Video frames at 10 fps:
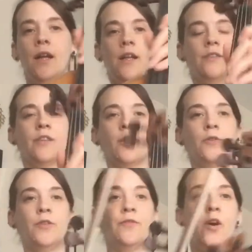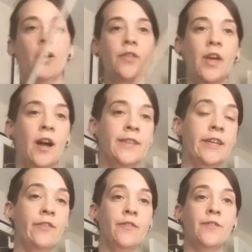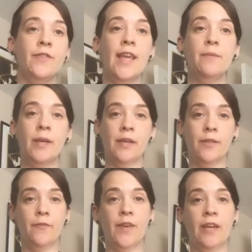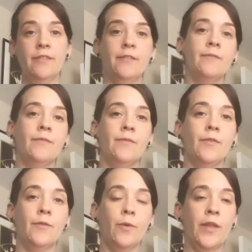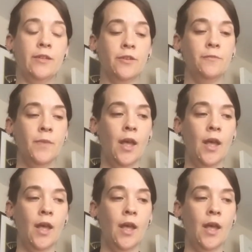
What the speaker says: So you've got the idea of naming the figures to what they do.